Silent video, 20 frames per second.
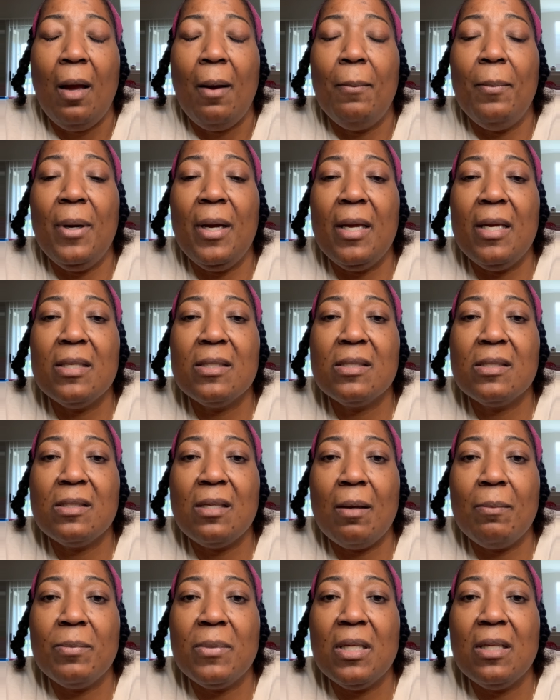but it's
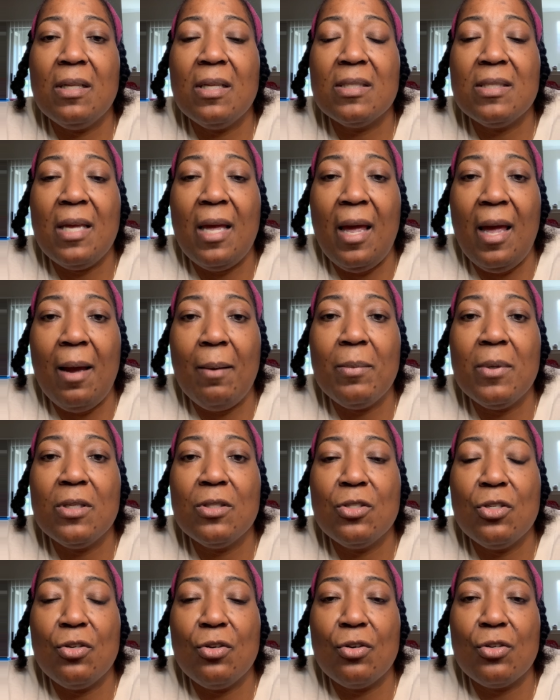something that's happening
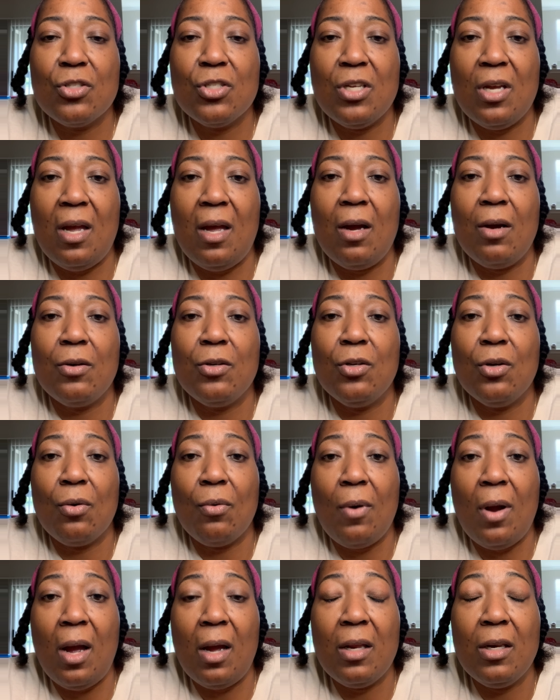to your child
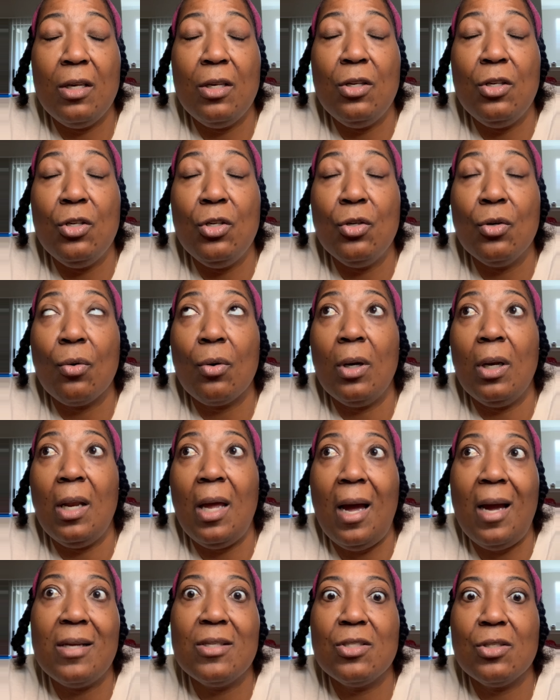
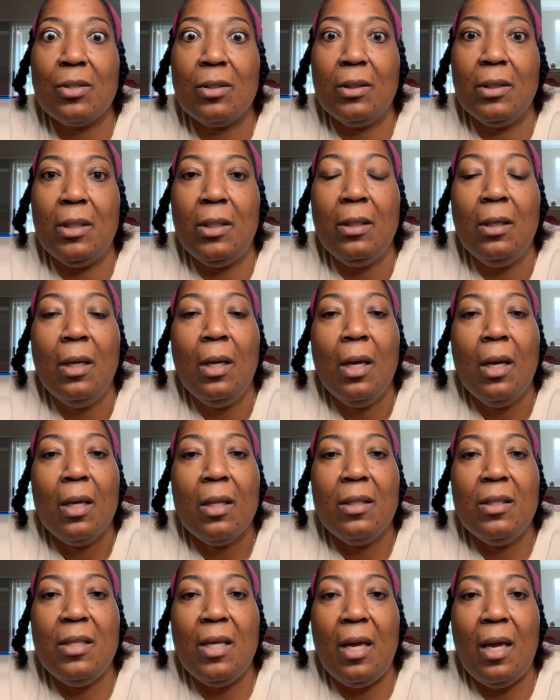neurologically
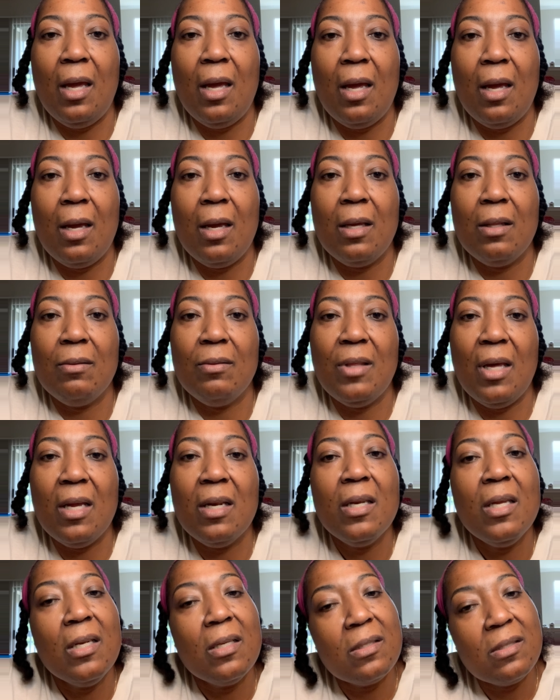that they
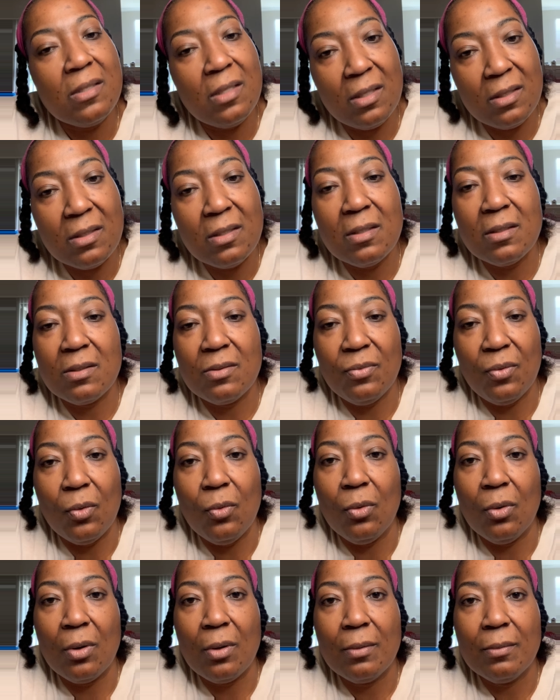need assistance
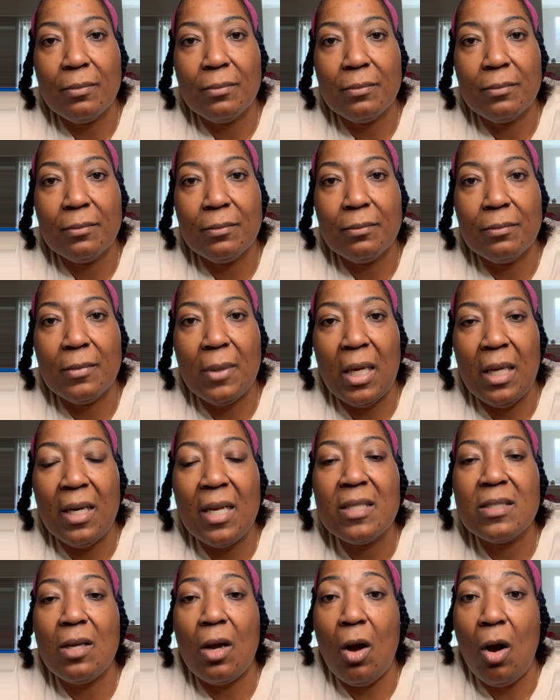for. And
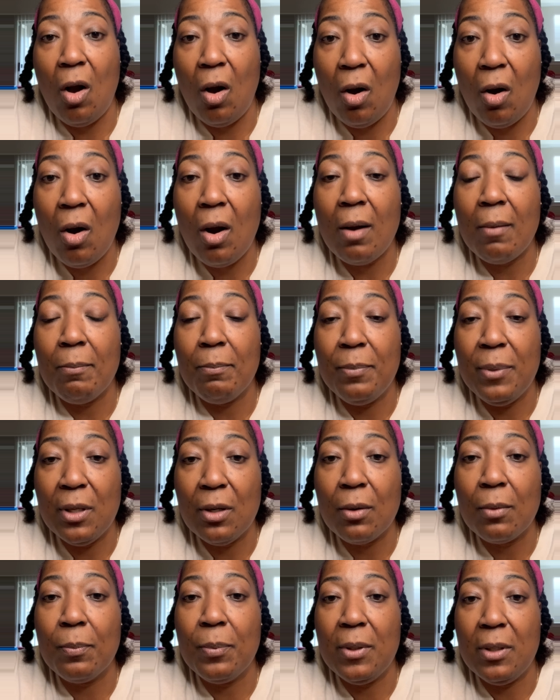that's a hard,
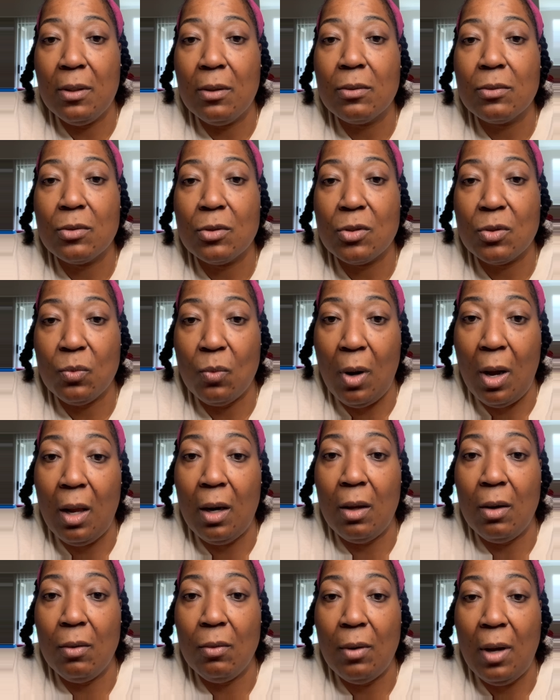bitter pill to
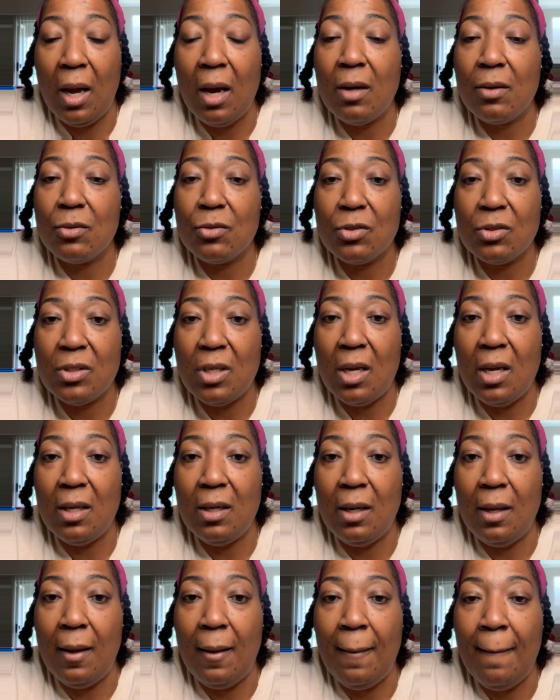swallow. I
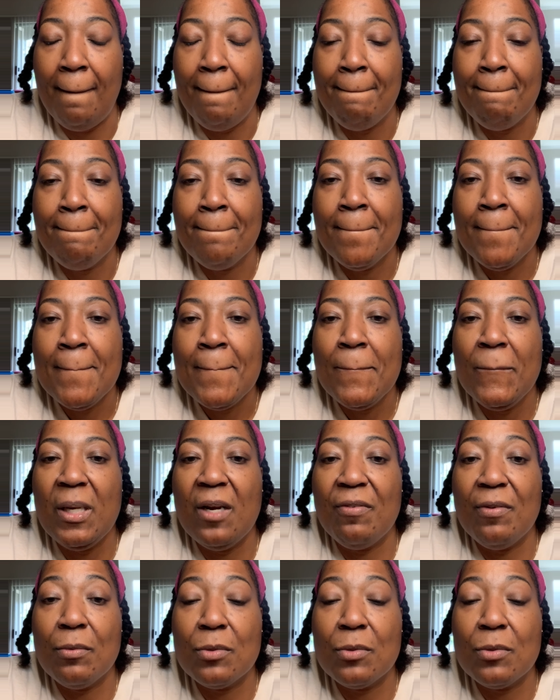understand that. But if it